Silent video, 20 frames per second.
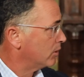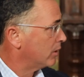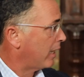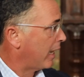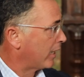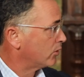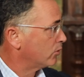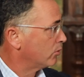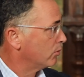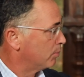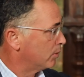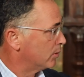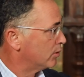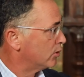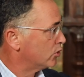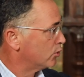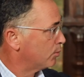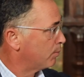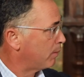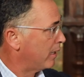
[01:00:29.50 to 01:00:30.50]
but actually
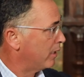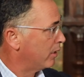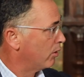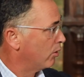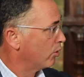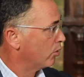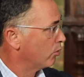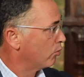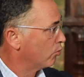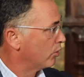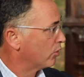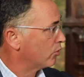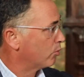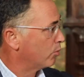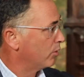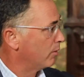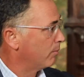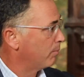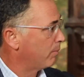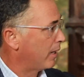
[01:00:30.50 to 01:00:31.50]
participating on good risk
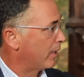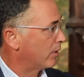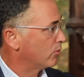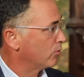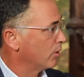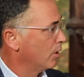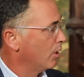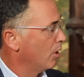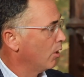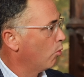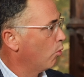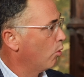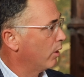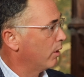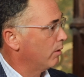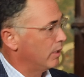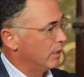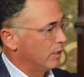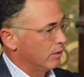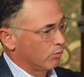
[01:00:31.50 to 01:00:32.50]
where the banks want
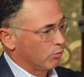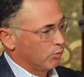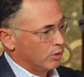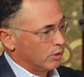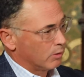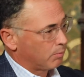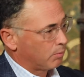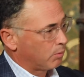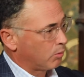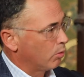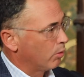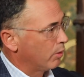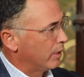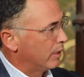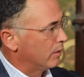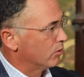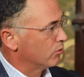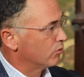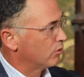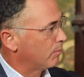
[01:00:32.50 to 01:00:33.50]
to either redeploy
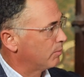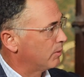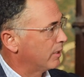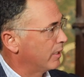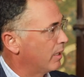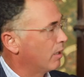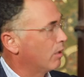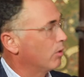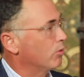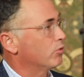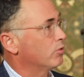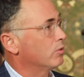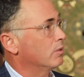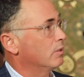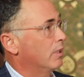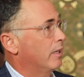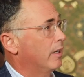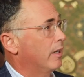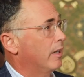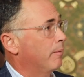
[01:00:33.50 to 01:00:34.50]
into something else
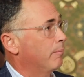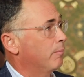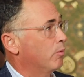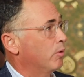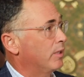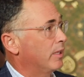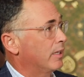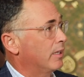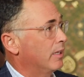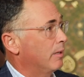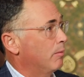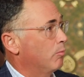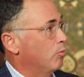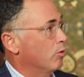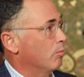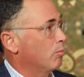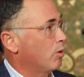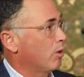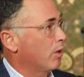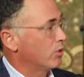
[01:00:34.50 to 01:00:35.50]
um, where they can get
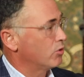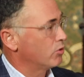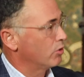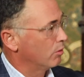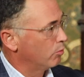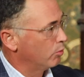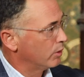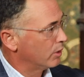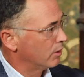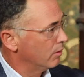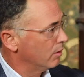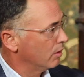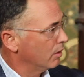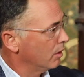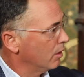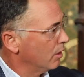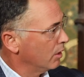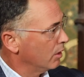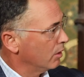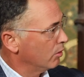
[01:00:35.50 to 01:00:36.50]
more margin, and we can
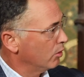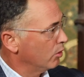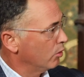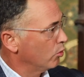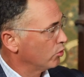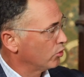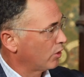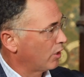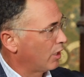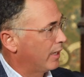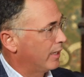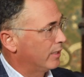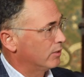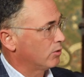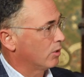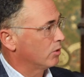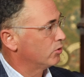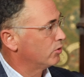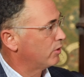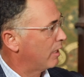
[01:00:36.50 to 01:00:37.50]
utilize
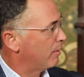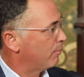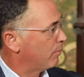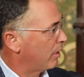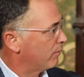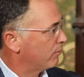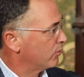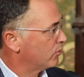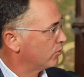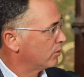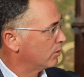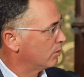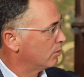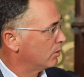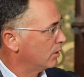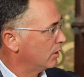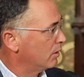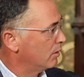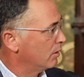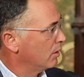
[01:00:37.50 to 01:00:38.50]
our standby
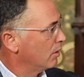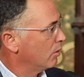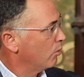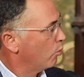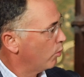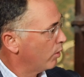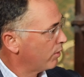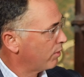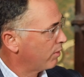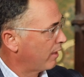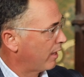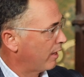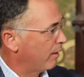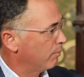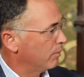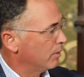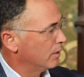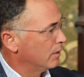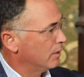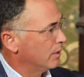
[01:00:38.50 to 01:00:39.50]
facility with
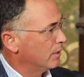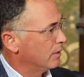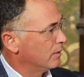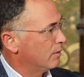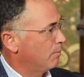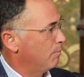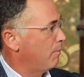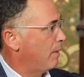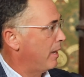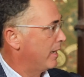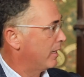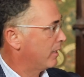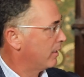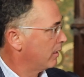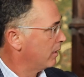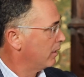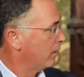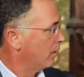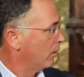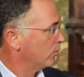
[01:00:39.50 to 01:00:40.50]
them to make
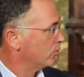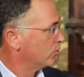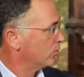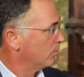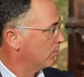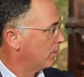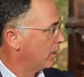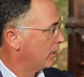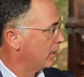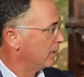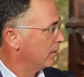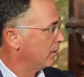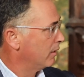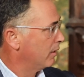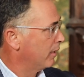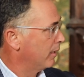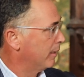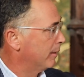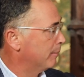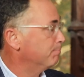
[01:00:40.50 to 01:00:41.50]
you know some money.
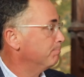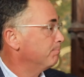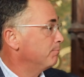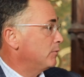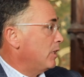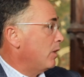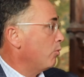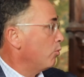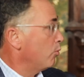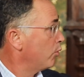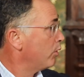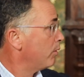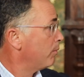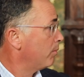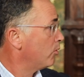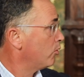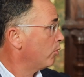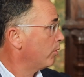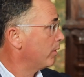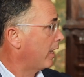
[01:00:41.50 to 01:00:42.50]
Um, you know, we've
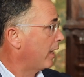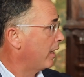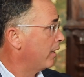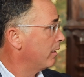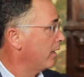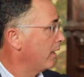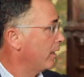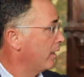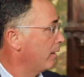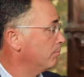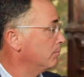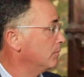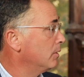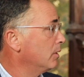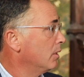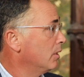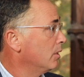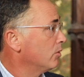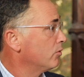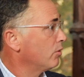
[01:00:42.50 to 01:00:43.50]
been doing that, um,
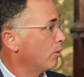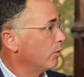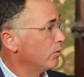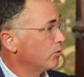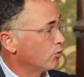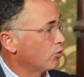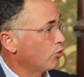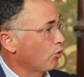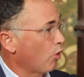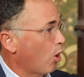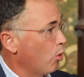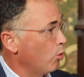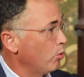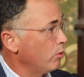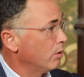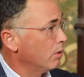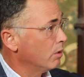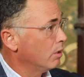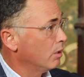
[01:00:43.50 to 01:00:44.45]
so it's grown.